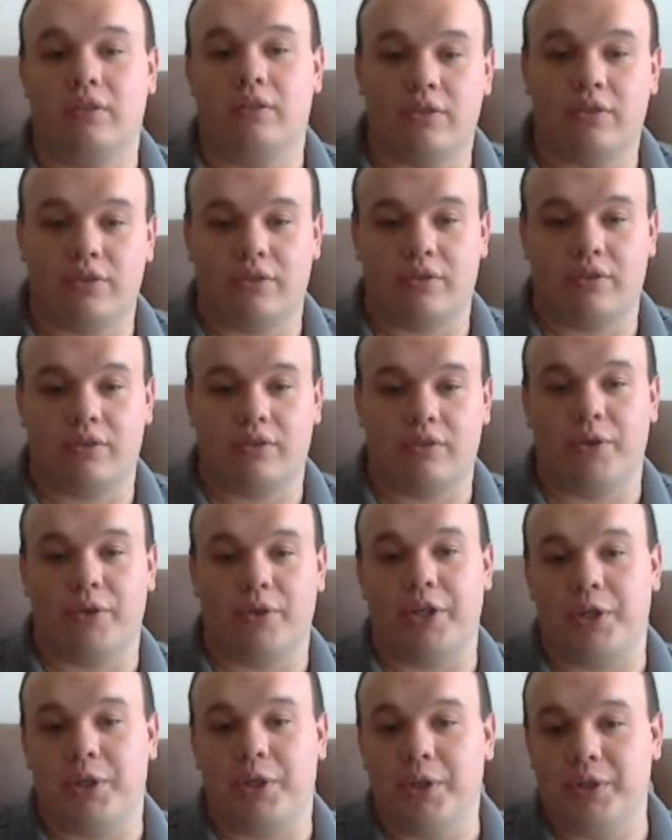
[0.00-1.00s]
screw
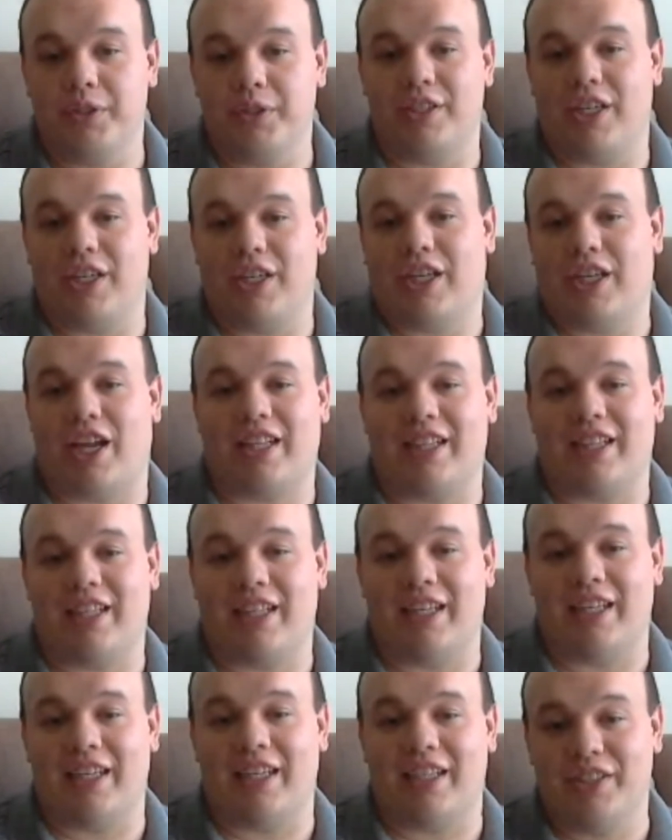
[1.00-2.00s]
you. You got a
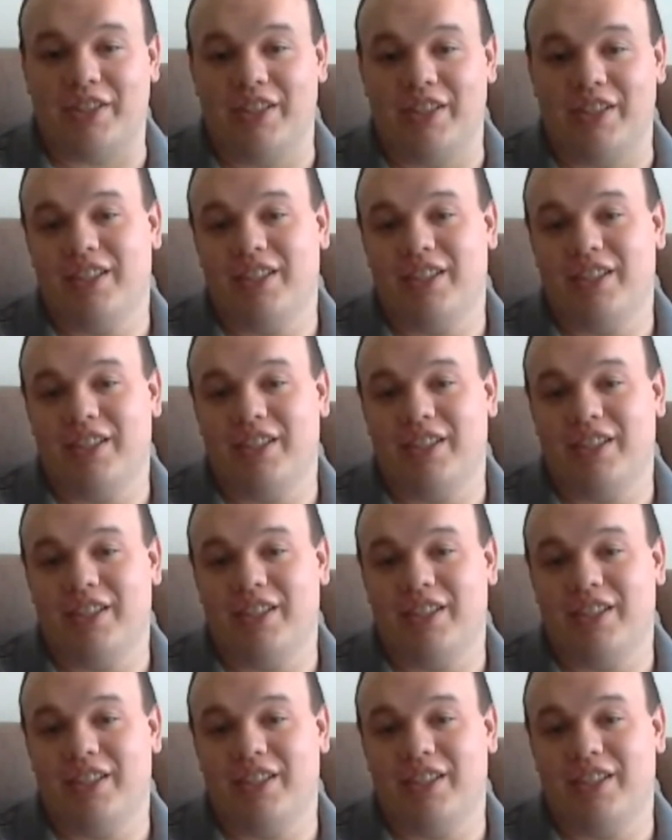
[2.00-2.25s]
glitch.